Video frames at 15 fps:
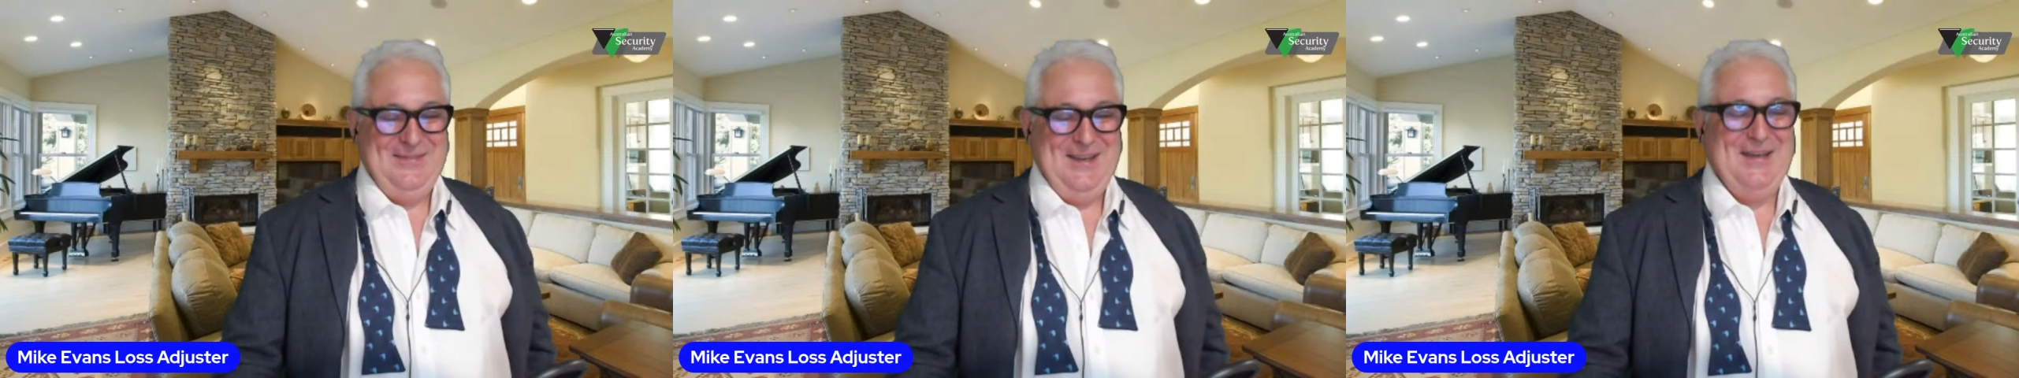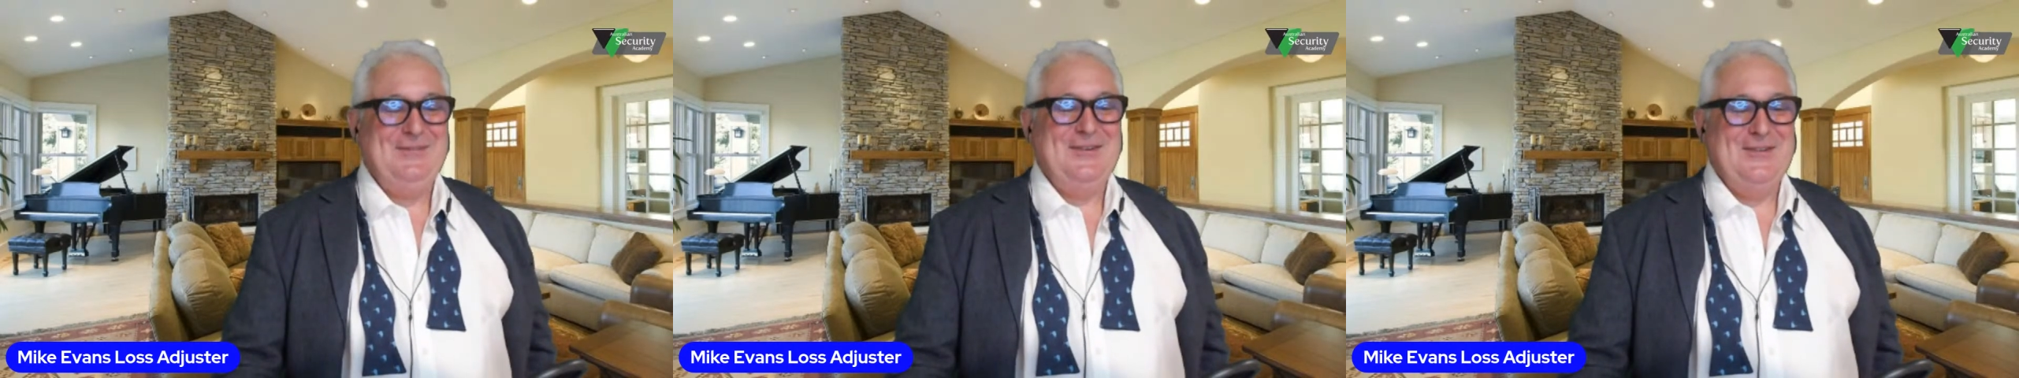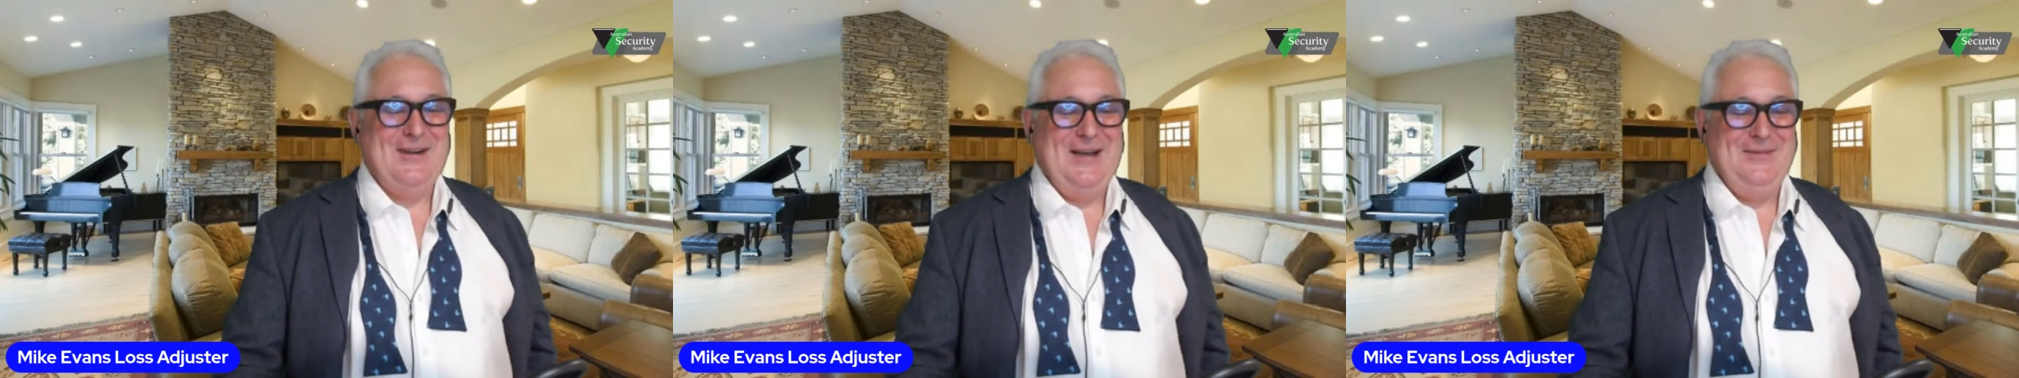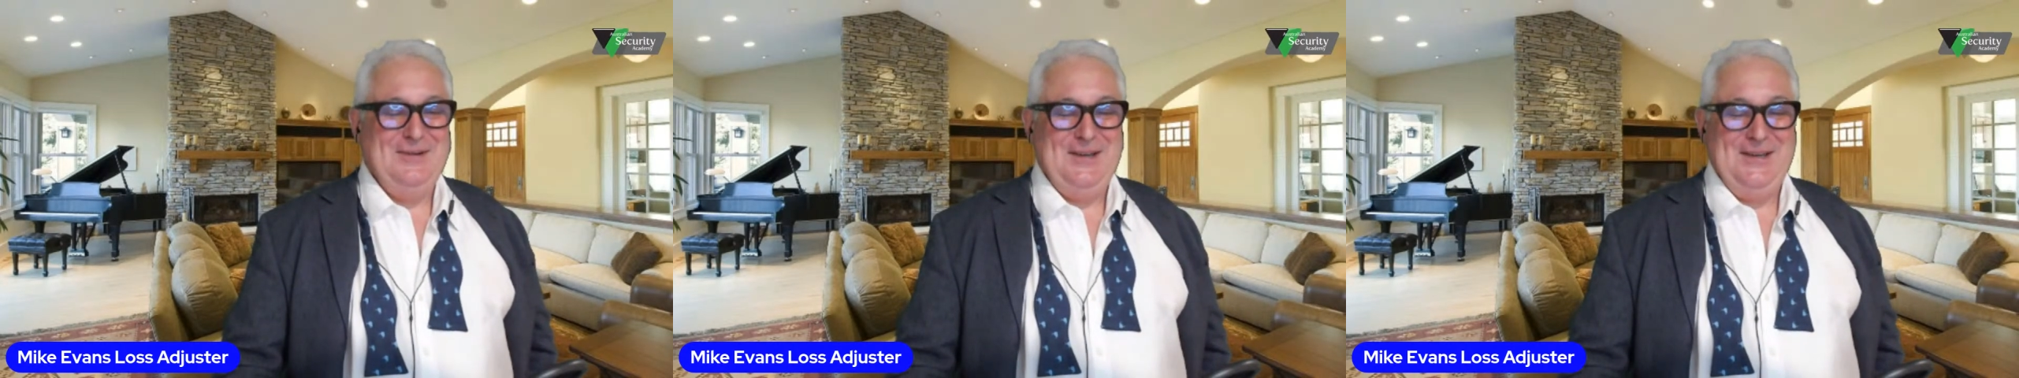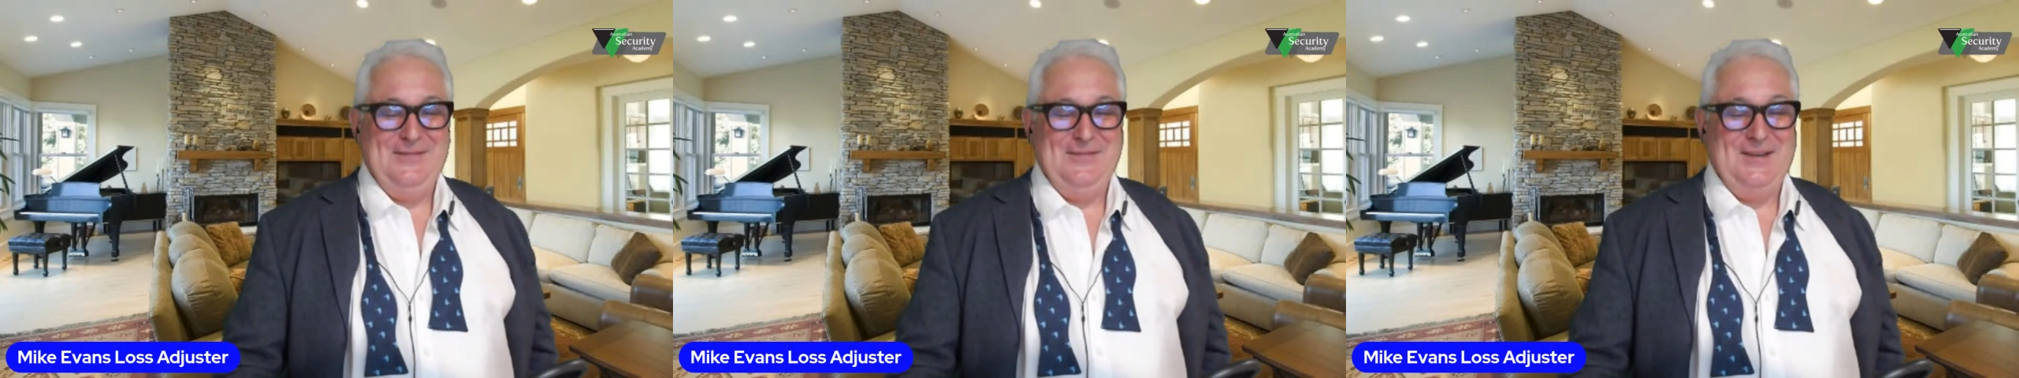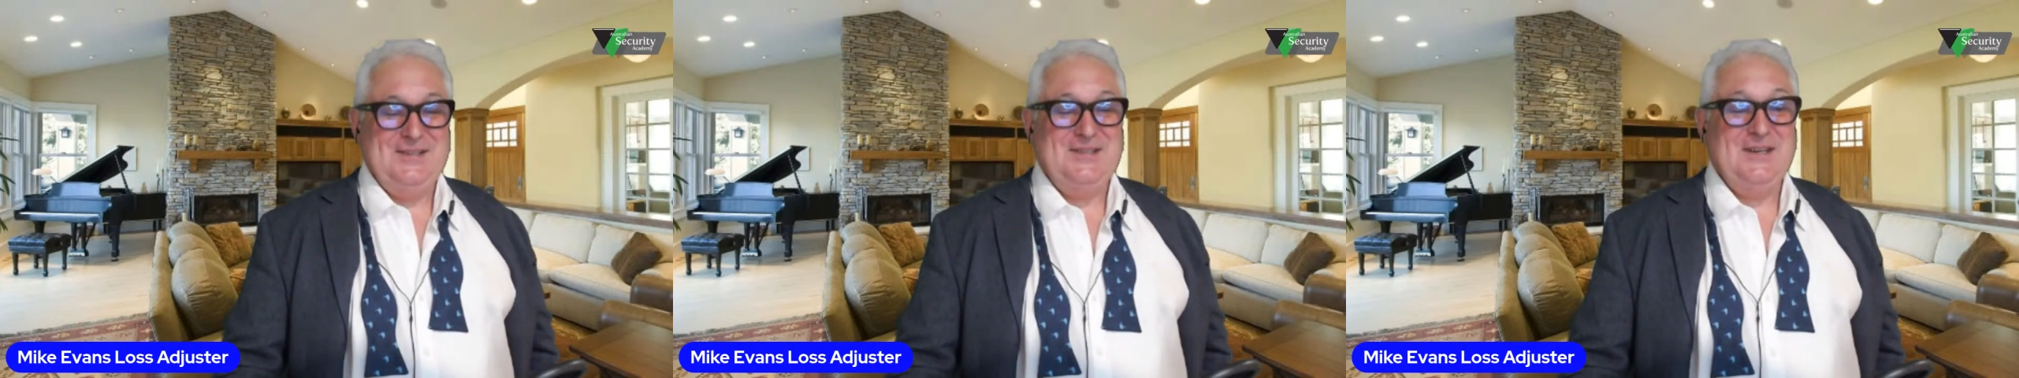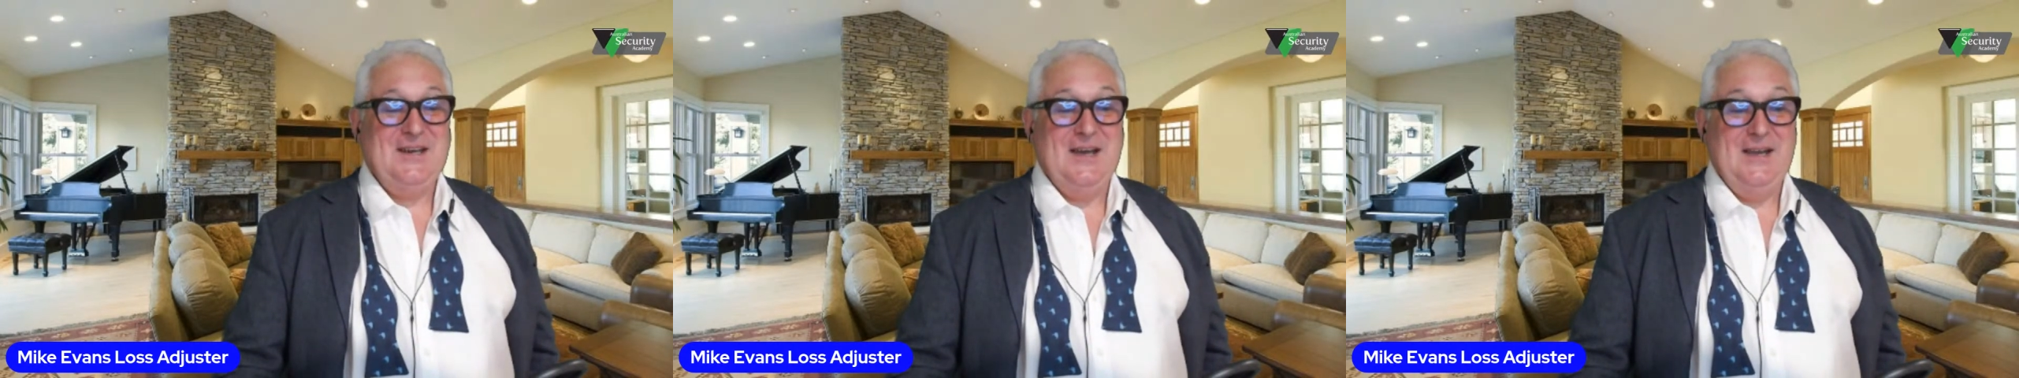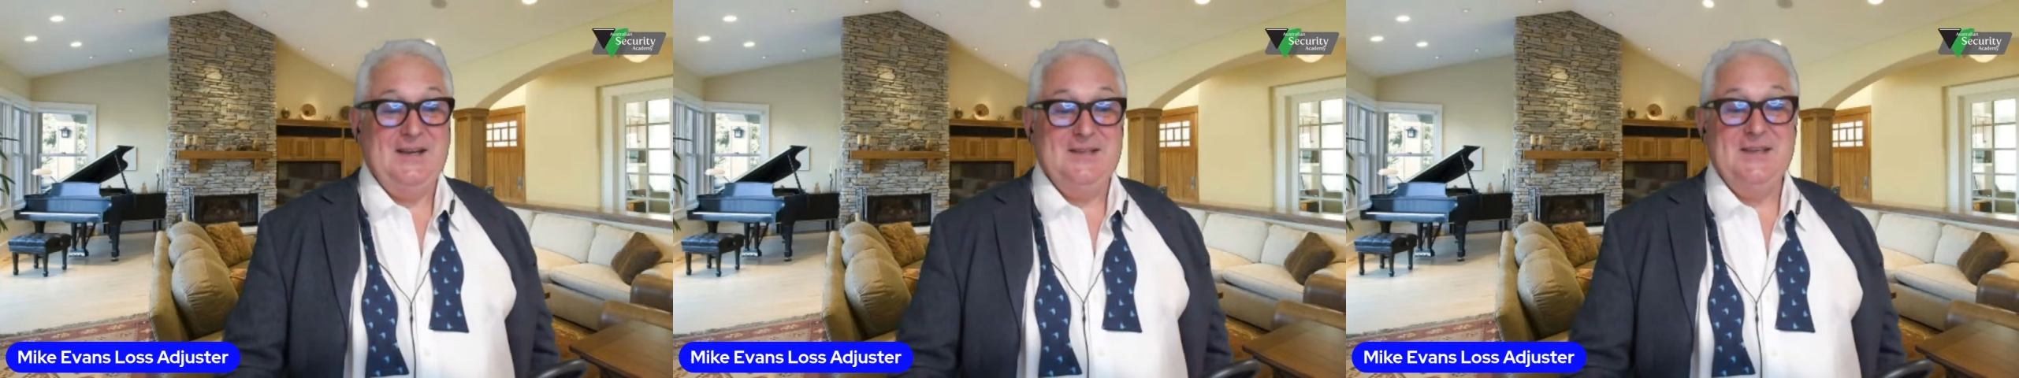Have a great week,
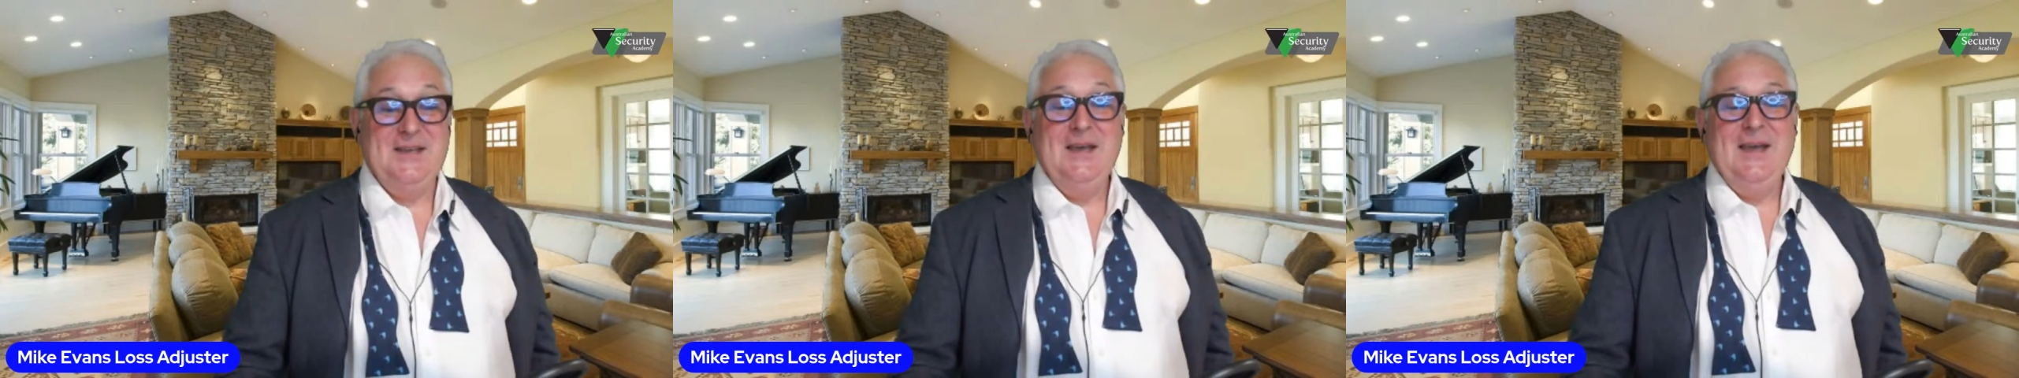investigators.